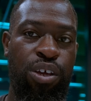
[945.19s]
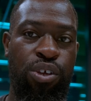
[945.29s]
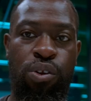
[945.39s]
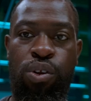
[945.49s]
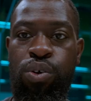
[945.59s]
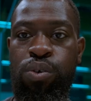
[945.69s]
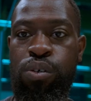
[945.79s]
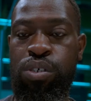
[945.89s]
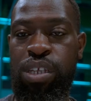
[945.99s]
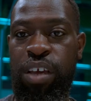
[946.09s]
you
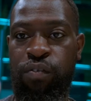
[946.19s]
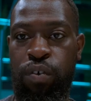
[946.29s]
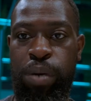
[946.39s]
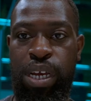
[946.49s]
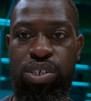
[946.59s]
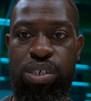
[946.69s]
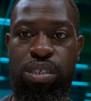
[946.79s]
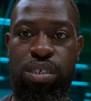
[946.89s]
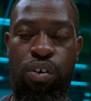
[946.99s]
lose the information